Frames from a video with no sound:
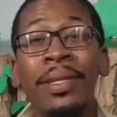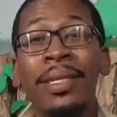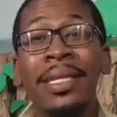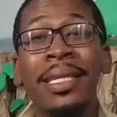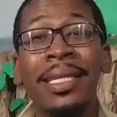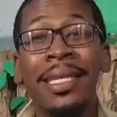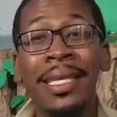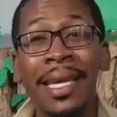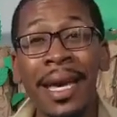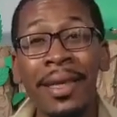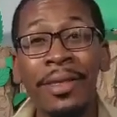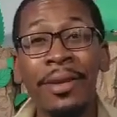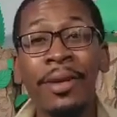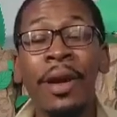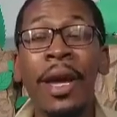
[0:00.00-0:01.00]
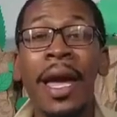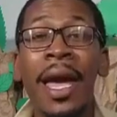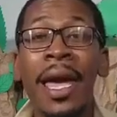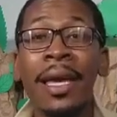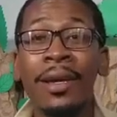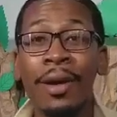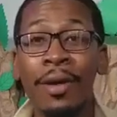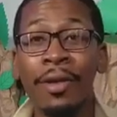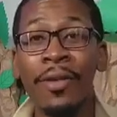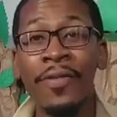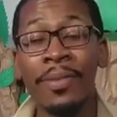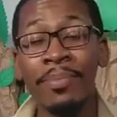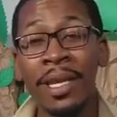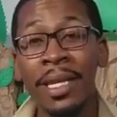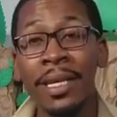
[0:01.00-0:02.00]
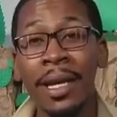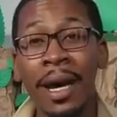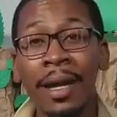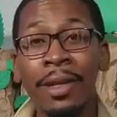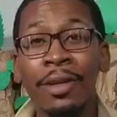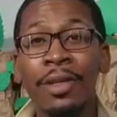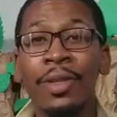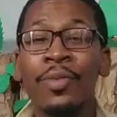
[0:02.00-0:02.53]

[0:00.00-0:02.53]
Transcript: together a coat of many colors.